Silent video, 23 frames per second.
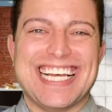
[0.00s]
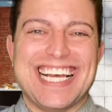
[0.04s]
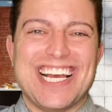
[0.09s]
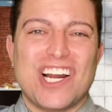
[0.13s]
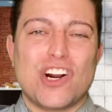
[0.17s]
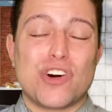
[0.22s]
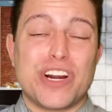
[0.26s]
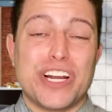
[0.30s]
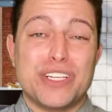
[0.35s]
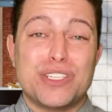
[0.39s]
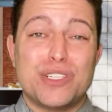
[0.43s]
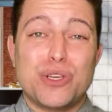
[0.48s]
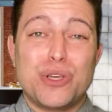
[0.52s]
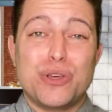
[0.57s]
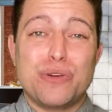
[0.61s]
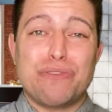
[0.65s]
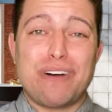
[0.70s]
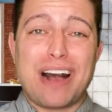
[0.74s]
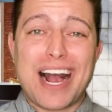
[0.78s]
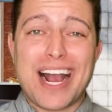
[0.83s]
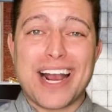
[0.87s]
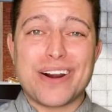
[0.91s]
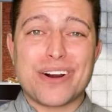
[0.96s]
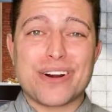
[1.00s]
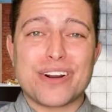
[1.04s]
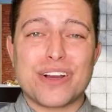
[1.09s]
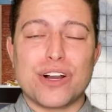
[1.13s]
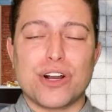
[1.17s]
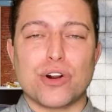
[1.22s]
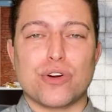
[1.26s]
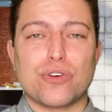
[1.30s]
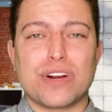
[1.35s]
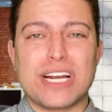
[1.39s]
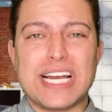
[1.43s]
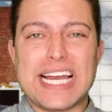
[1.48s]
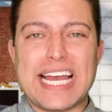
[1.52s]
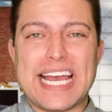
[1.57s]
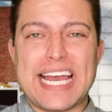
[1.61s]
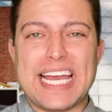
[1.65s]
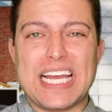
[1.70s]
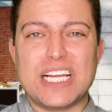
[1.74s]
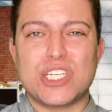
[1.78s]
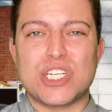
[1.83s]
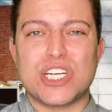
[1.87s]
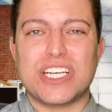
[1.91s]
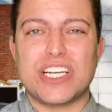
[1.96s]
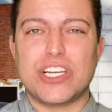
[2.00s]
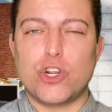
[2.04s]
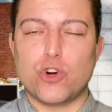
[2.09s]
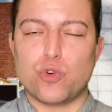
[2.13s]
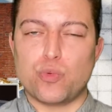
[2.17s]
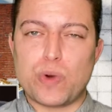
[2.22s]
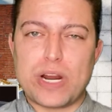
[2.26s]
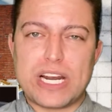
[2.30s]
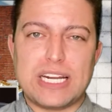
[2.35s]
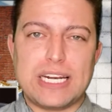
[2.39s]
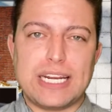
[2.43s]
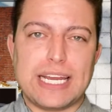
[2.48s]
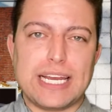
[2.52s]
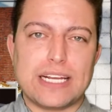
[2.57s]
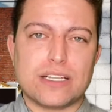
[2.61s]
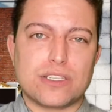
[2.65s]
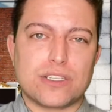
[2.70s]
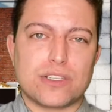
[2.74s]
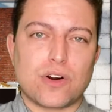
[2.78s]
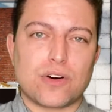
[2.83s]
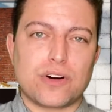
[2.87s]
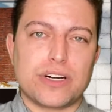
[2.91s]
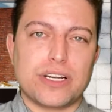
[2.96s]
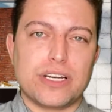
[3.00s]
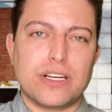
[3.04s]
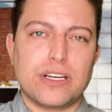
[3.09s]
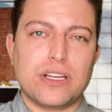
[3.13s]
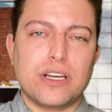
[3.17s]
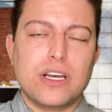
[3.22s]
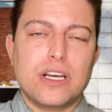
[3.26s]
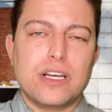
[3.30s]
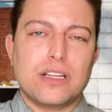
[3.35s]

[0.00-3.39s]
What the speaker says: All right, so you've hired a great agent, you're ready to get started.